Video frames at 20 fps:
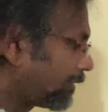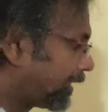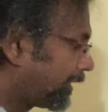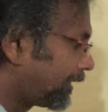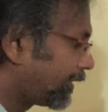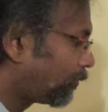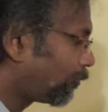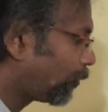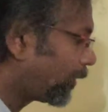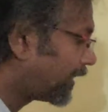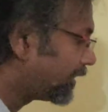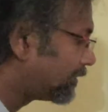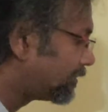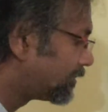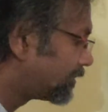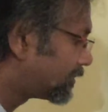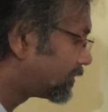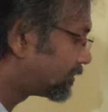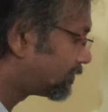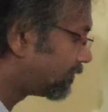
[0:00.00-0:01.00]
applying, when
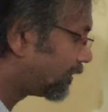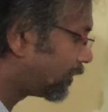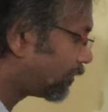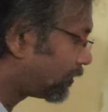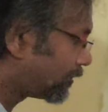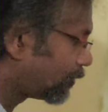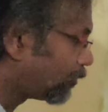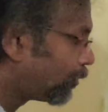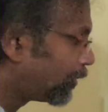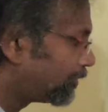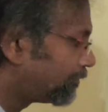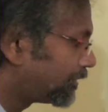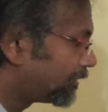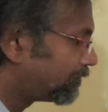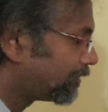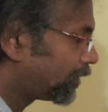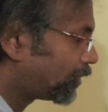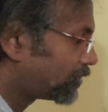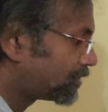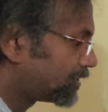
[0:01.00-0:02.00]
this going with
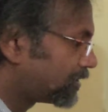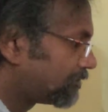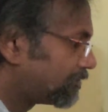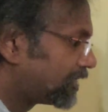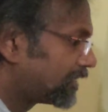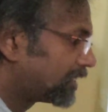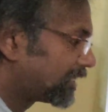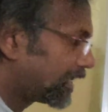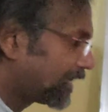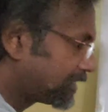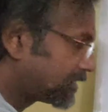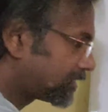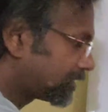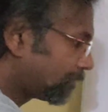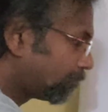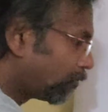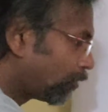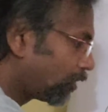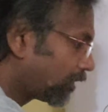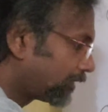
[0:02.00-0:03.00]
the velocity v, it hits
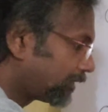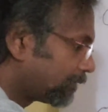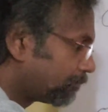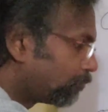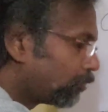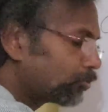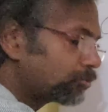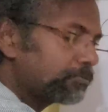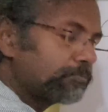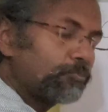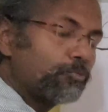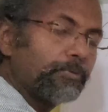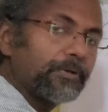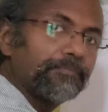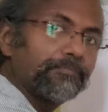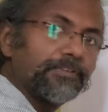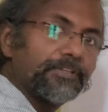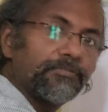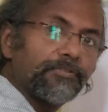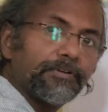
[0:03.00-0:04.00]
the ball and they both
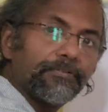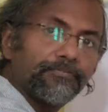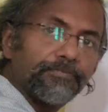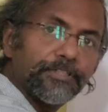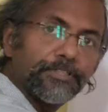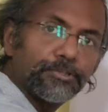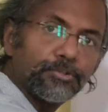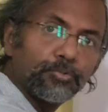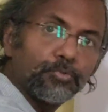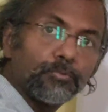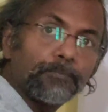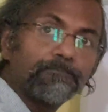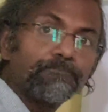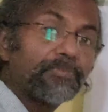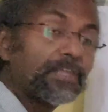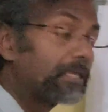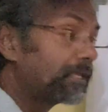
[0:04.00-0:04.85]
move at v1, v2,